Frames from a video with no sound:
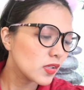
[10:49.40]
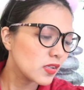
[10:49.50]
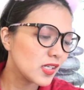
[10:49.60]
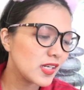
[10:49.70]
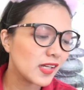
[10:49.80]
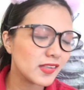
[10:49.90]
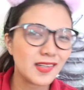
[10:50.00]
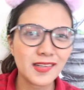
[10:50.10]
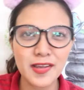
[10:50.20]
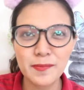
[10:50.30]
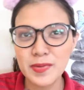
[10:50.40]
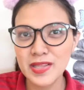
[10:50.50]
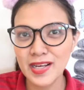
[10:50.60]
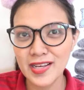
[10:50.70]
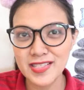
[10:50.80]
lang talaga yung
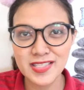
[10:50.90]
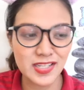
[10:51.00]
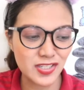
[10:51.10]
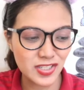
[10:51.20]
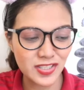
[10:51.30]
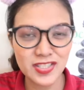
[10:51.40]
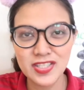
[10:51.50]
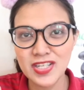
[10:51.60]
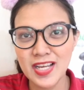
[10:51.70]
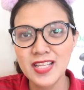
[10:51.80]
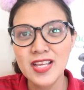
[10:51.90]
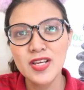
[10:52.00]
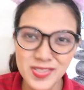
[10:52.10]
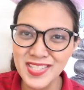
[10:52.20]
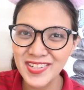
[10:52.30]
pinaka-essentials dyan.
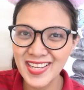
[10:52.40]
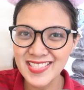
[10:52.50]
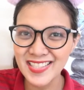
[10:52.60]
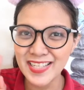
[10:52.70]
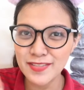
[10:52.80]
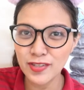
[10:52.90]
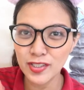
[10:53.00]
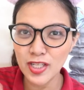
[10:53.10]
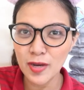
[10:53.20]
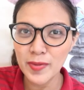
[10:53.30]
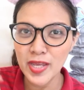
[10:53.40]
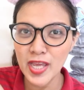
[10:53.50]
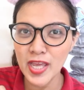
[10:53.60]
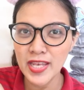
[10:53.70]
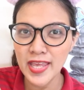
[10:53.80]
So, see you guys sa next vlog
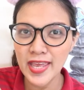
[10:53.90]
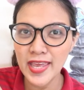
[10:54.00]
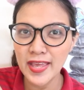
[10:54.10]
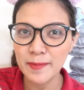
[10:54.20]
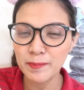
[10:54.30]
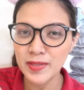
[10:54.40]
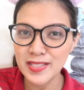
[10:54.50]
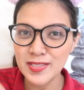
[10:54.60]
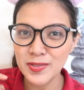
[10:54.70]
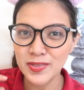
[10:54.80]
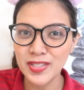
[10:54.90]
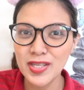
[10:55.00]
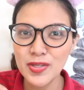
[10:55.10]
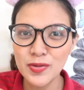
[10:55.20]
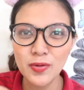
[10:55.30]
namin, and please
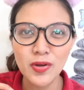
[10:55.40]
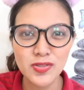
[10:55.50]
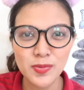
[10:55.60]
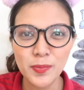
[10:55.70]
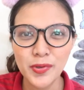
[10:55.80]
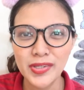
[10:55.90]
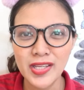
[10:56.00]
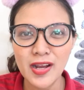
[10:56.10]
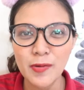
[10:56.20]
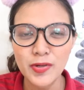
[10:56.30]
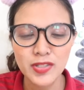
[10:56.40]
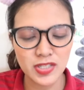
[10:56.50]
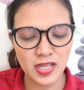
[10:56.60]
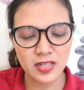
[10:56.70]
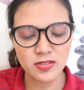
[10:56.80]
continue on supporting our
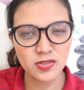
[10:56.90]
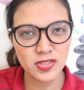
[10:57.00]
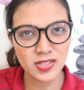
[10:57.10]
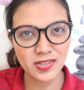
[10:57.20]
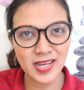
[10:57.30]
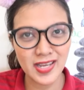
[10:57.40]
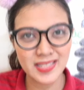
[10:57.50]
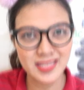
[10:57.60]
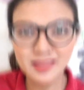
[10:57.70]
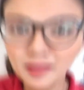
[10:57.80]
channel. So, see you guys.